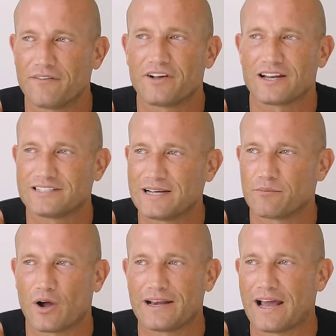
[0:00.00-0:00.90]
I've got a
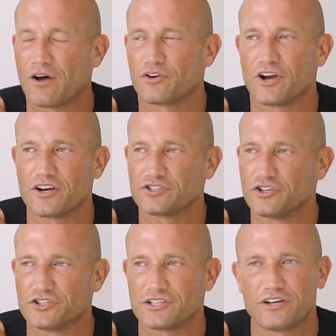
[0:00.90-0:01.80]
team right now. They're not as
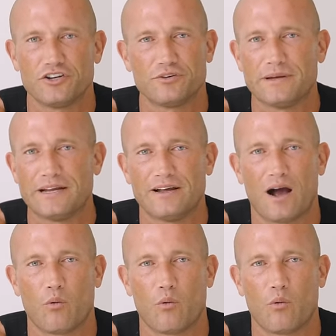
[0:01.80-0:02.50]
good as they could be.